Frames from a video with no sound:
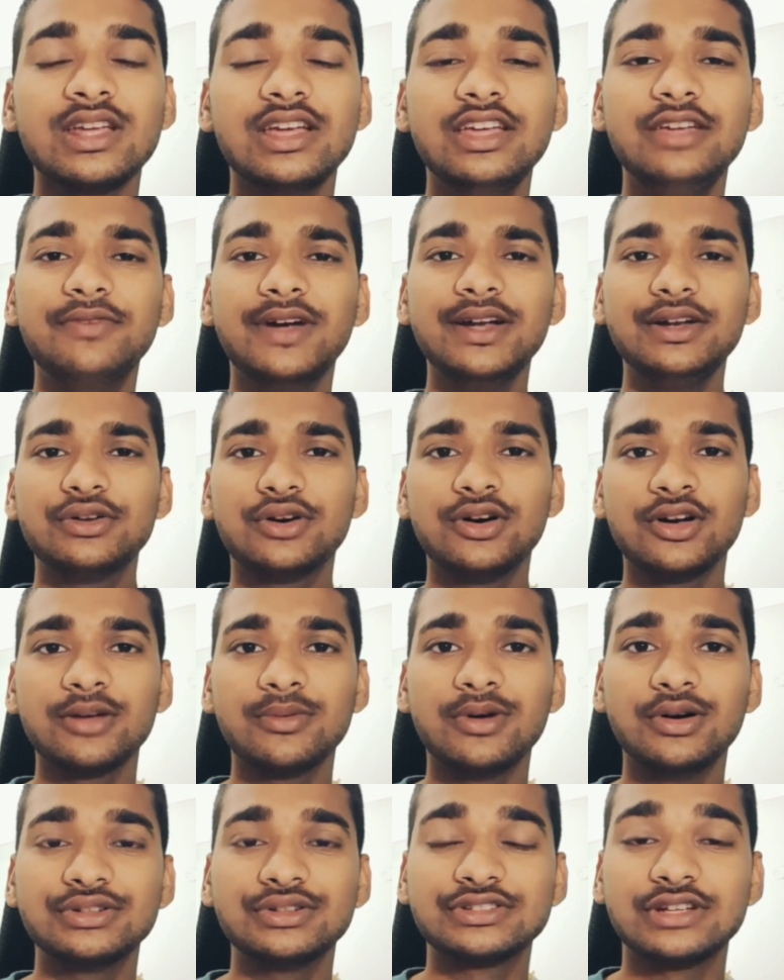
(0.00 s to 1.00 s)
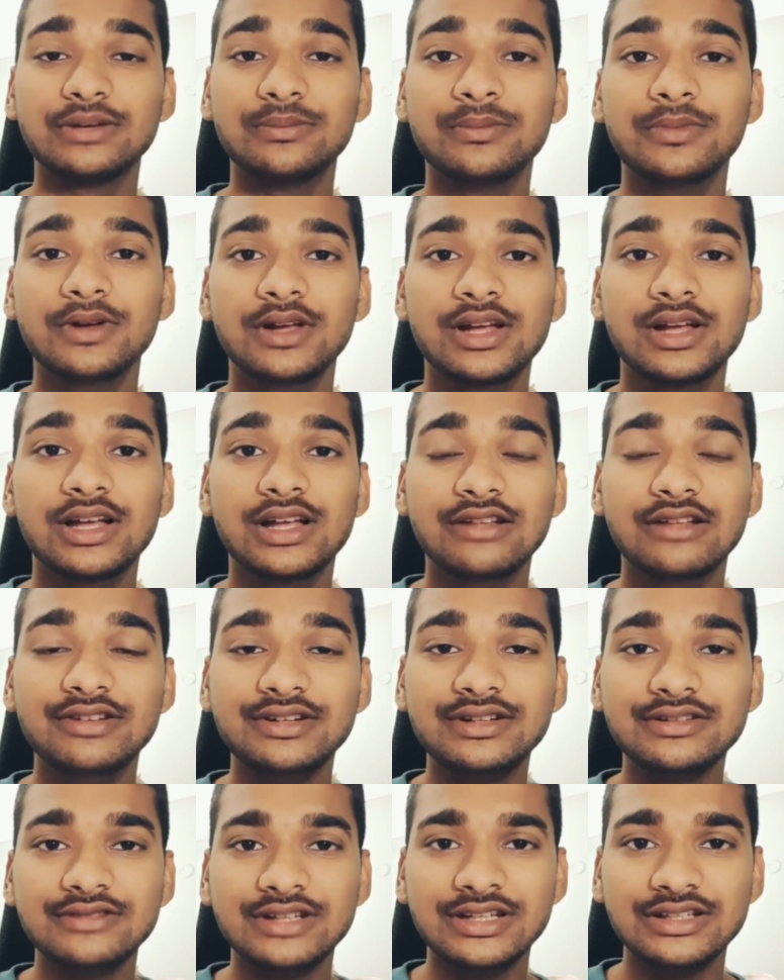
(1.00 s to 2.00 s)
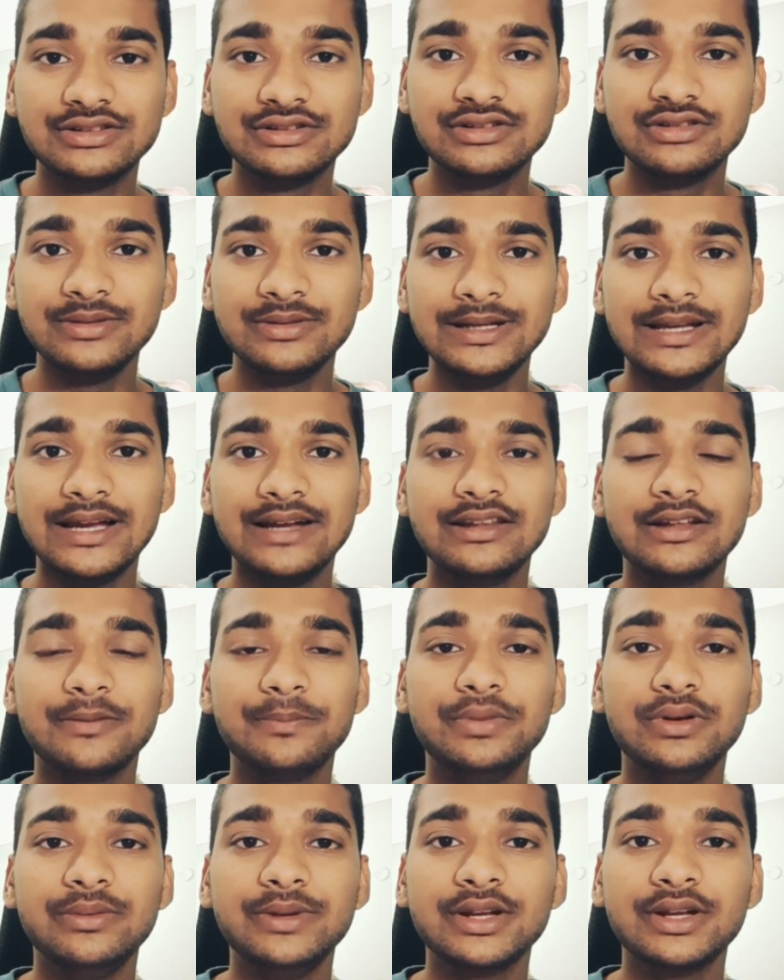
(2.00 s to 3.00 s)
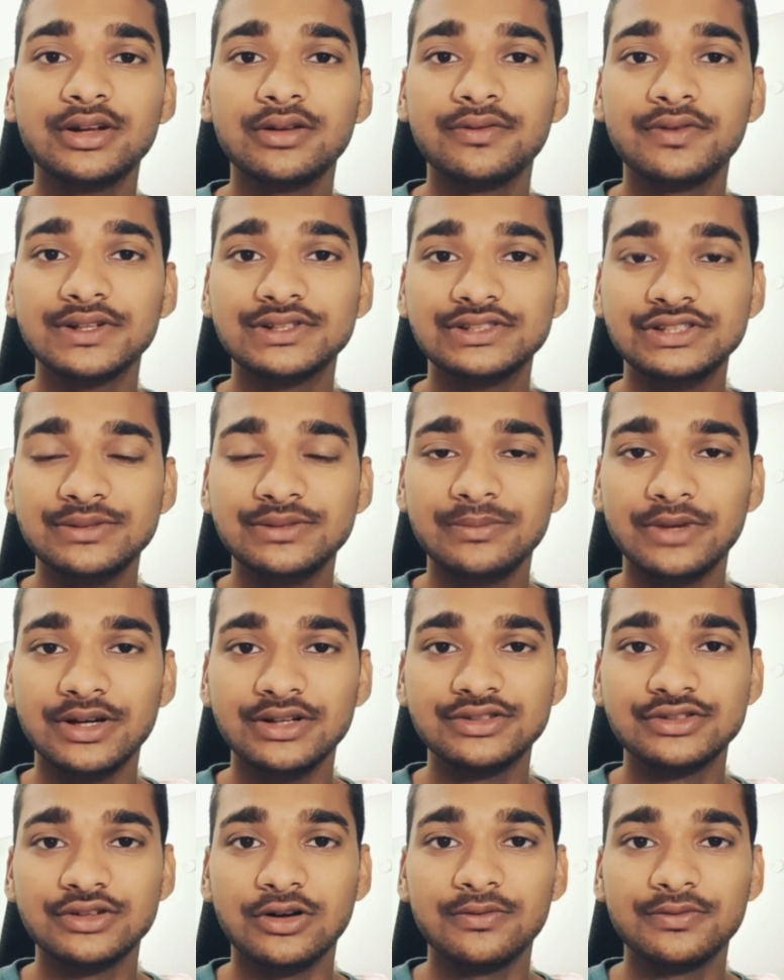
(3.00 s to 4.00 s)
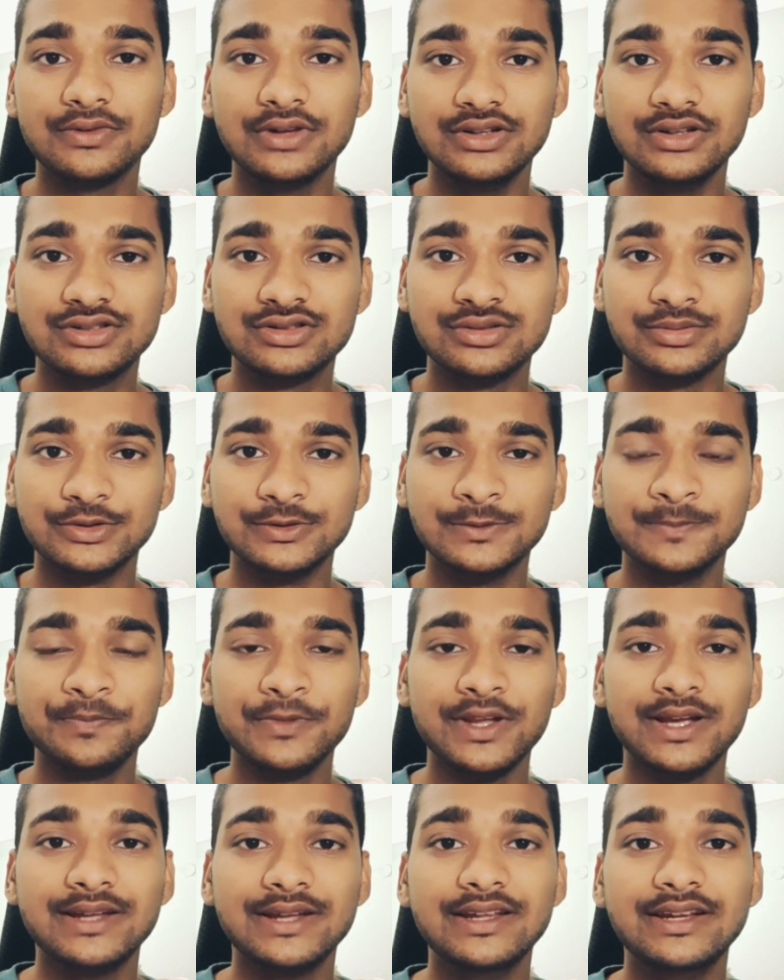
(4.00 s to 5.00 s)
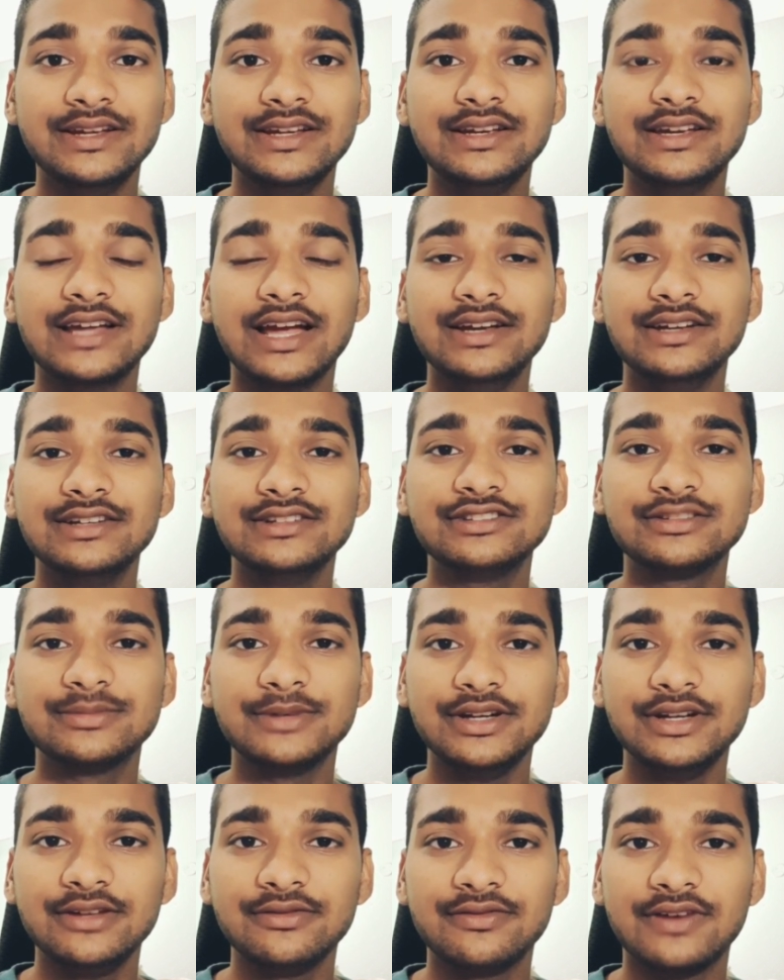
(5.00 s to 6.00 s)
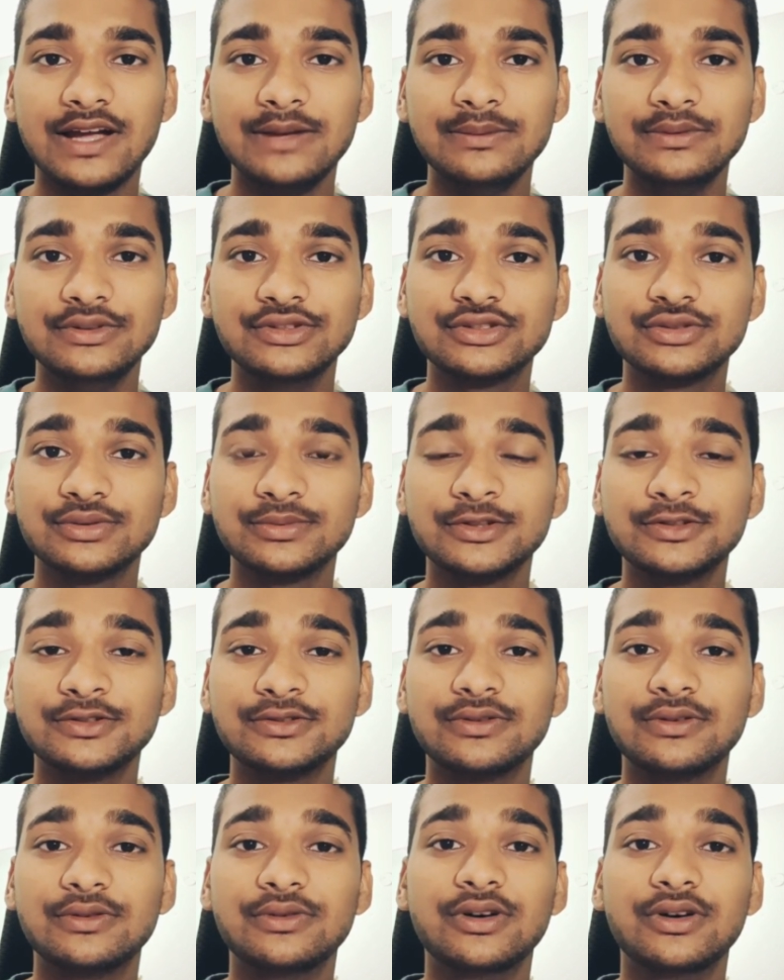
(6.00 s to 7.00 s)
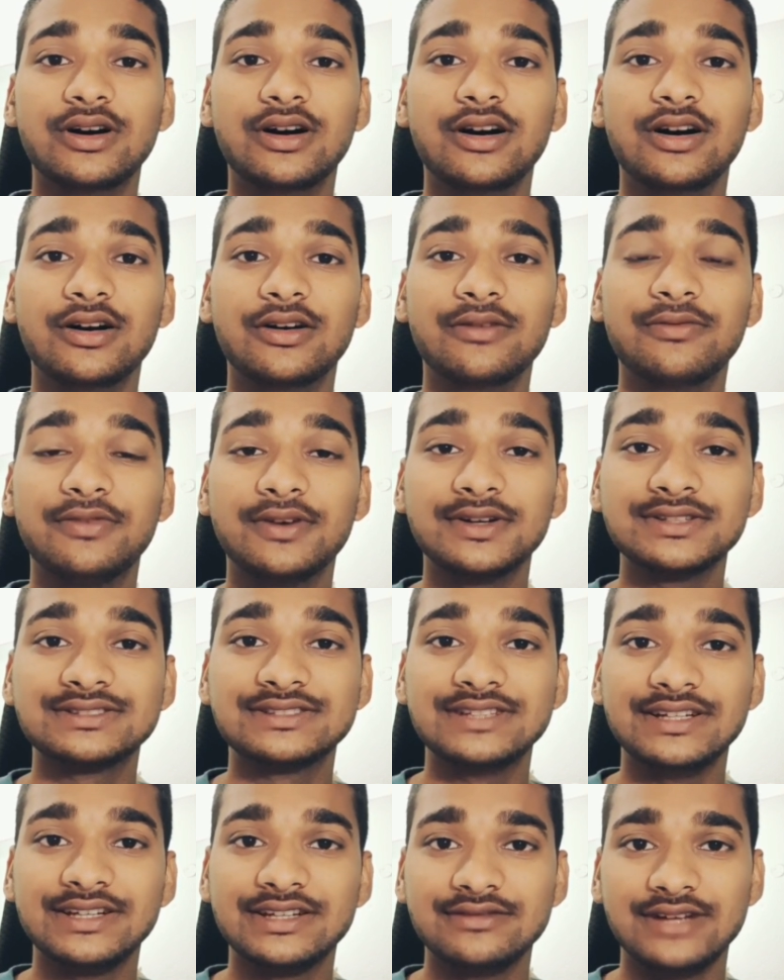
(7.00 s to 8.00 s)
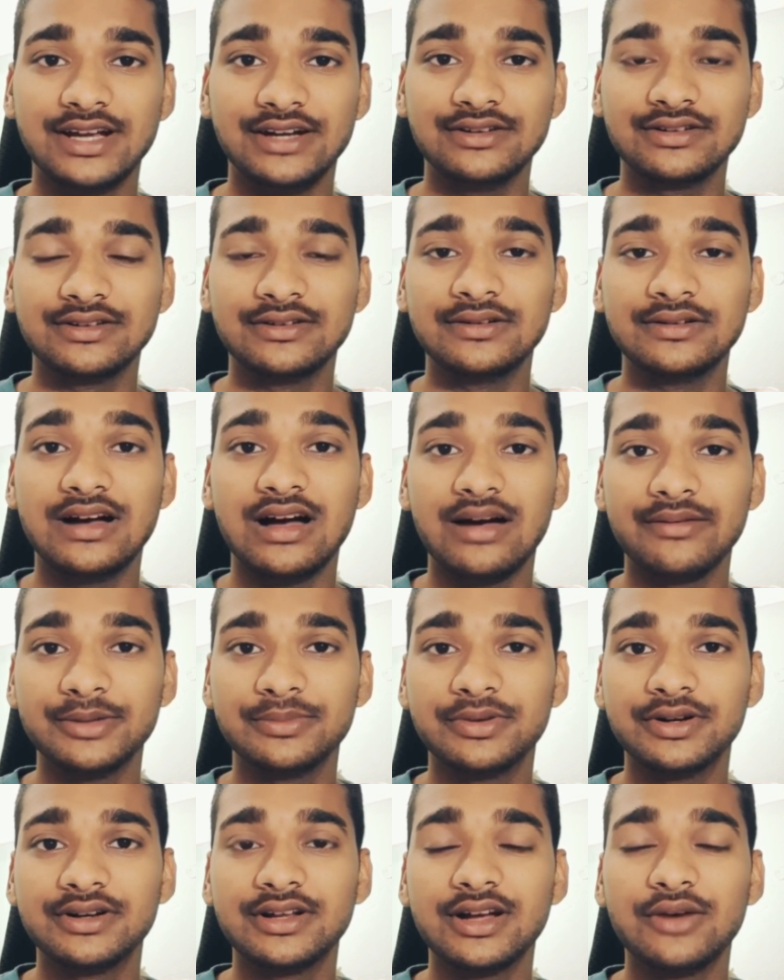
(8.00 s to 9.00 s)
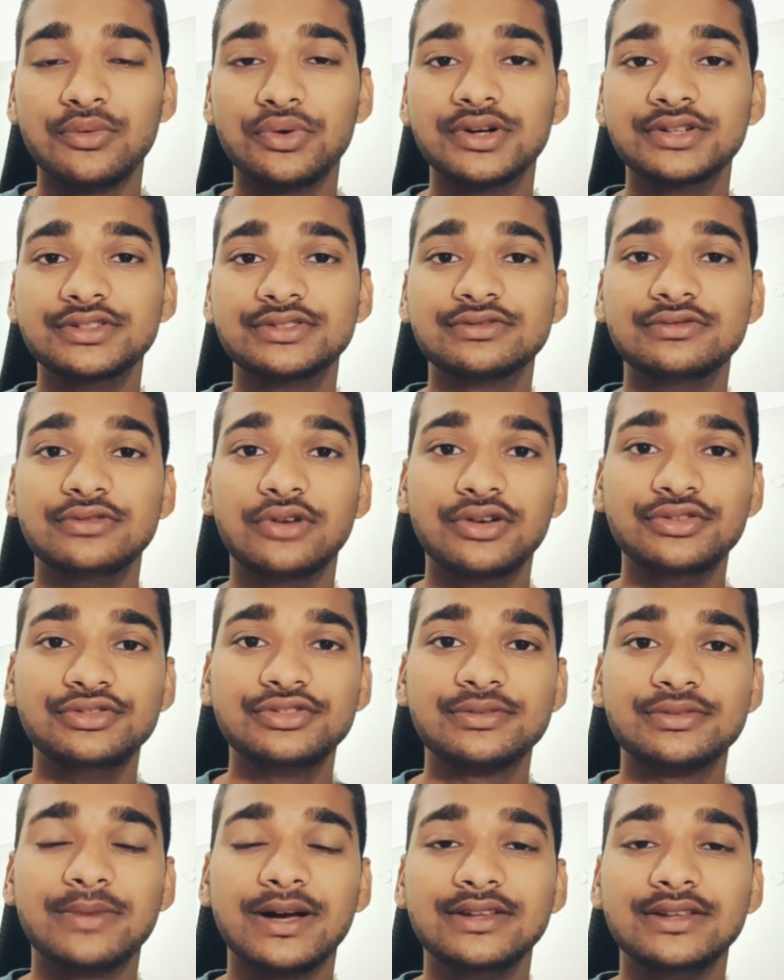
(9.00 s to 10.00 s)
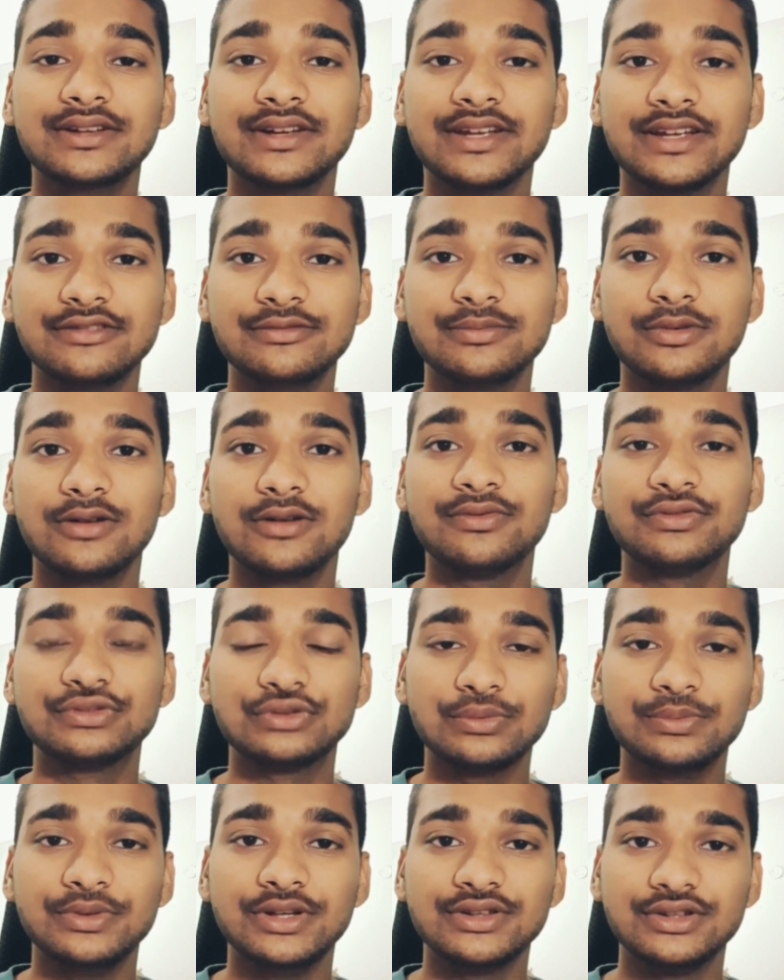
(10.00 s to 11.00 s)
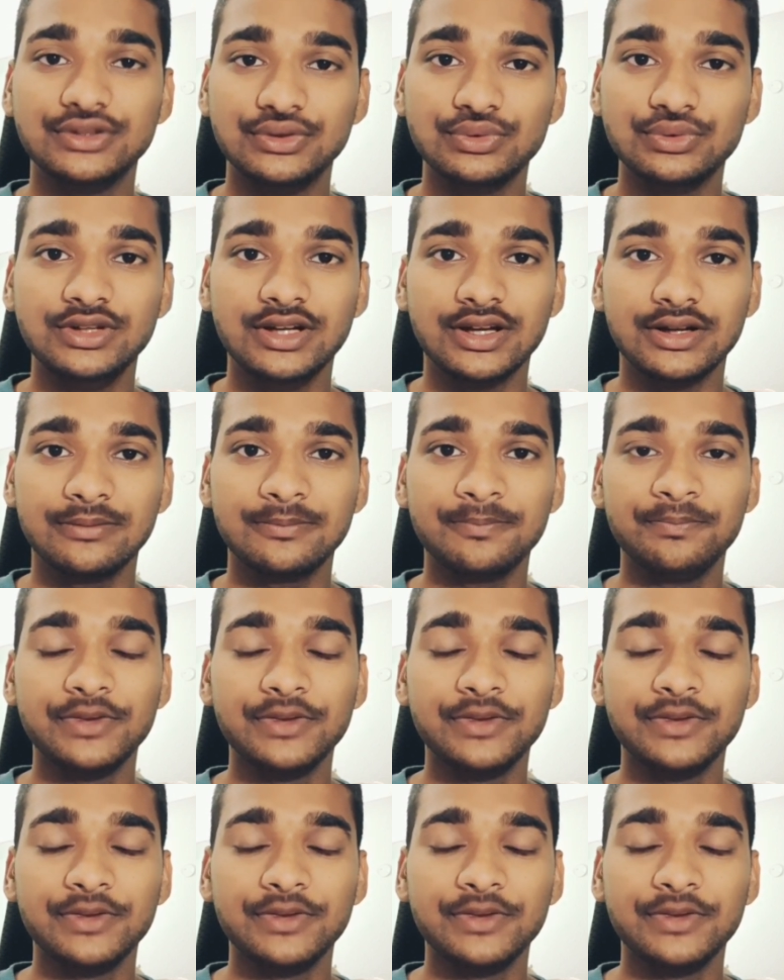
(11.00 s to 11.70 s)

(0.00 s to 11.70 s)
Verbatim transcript: If I talk about some little history and the period of achievements of the ISRO, then in nineteen seventy-five, ISRO uh, first satellite Aryabhatta was launched by the help of Soviet Union.